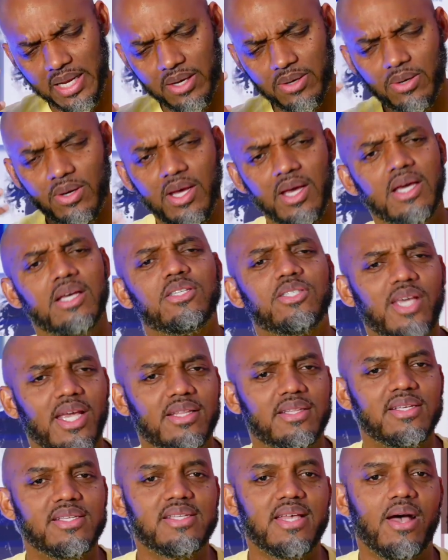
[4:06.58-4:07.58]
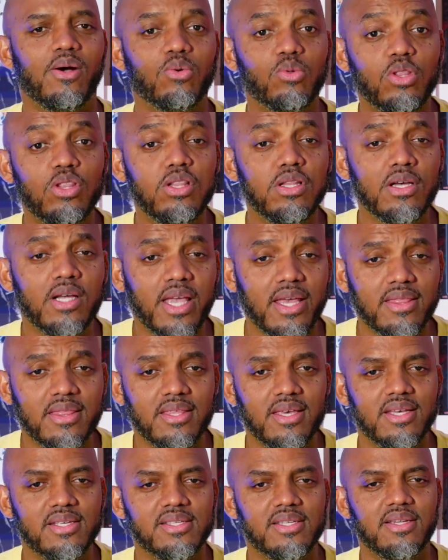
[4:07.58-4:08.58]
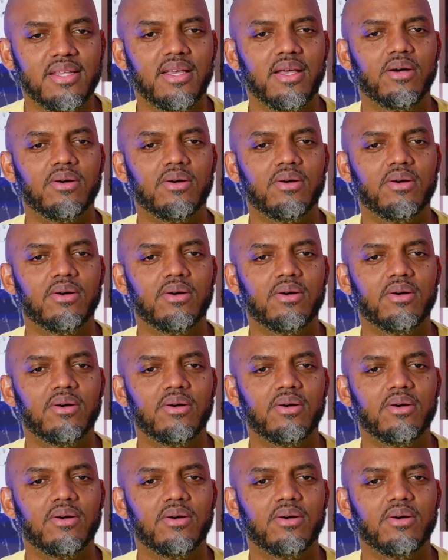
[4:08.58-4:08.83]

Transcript: and I go, check this out. Look at this. And he